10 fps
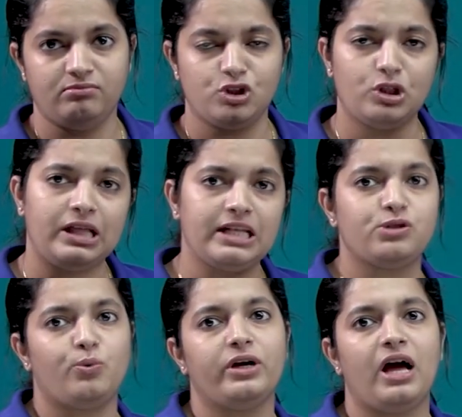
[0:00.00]
So
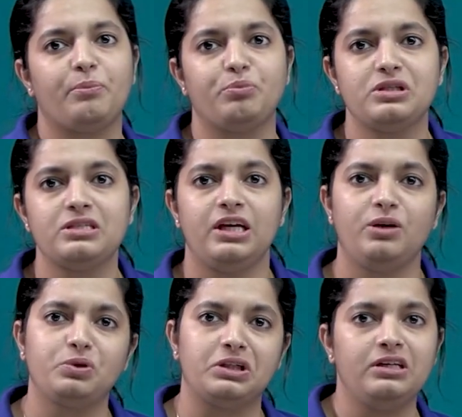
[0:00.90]
that's what happens
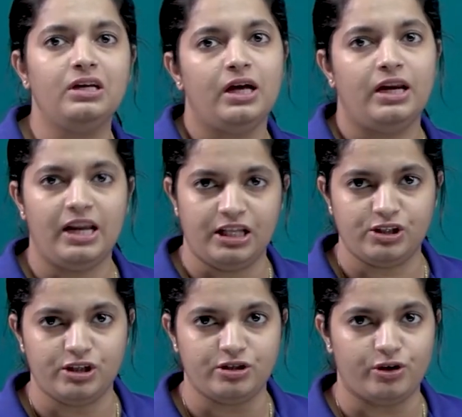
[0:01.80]
even in
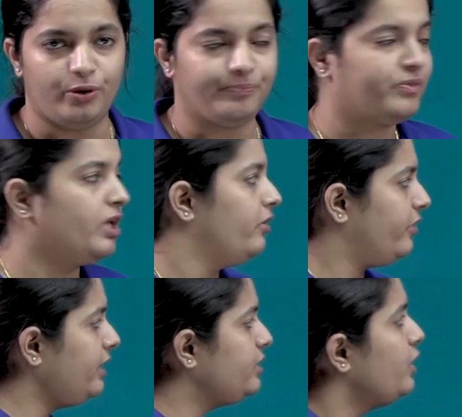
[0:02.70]
Lenz's law
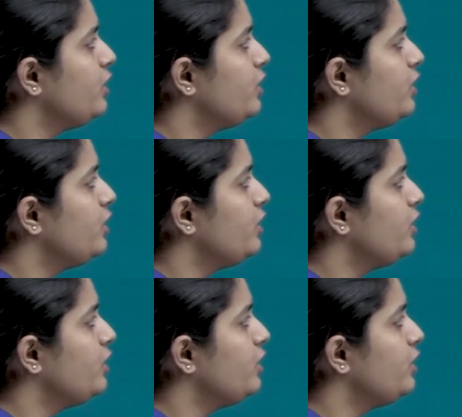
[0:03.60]
right?